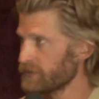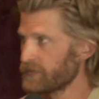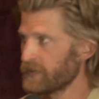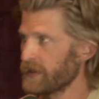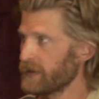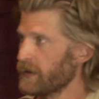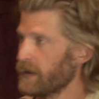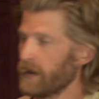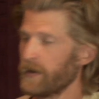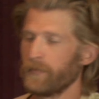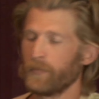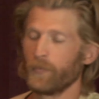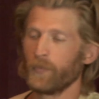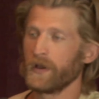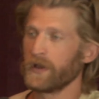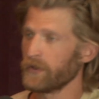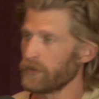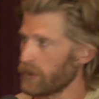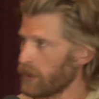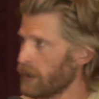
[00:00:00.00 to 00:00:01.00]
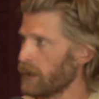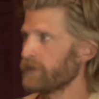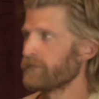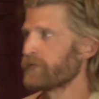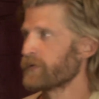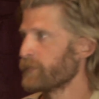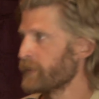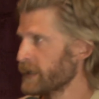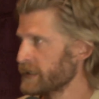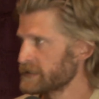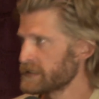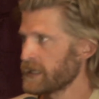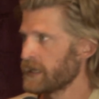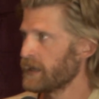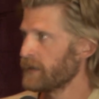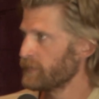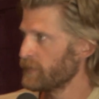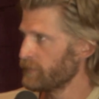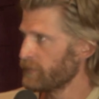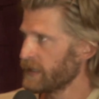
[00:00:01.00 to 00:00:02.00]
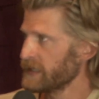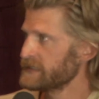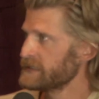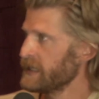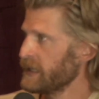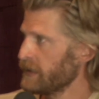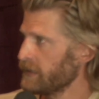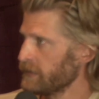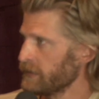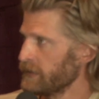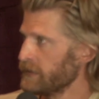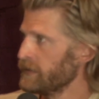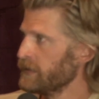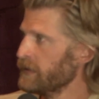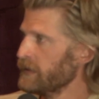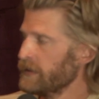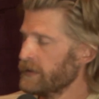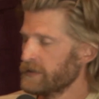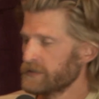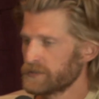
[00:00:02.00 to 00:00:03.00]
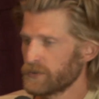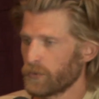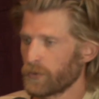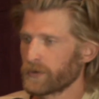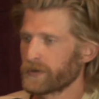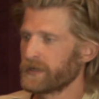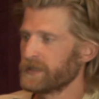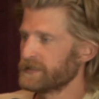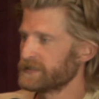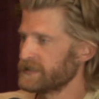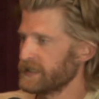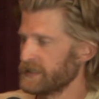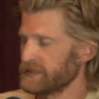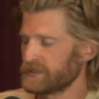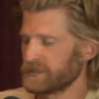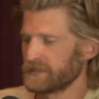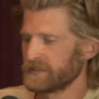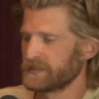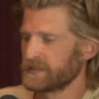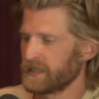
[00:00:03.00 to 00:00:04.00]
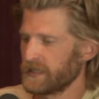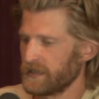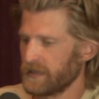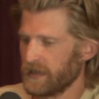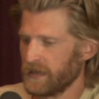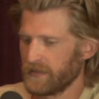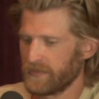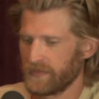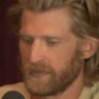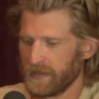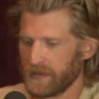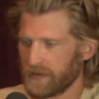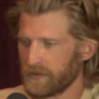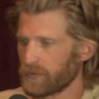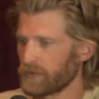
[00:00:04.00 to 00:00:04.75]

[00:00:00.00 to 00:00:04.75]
then I will offer my time and my talent to organizations that I think,